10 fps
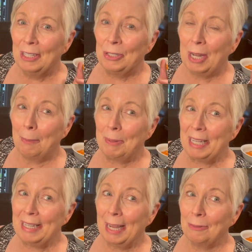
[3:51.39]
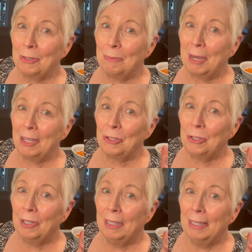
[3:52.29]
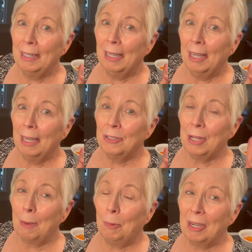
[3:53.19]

Stop eating out so much. Stop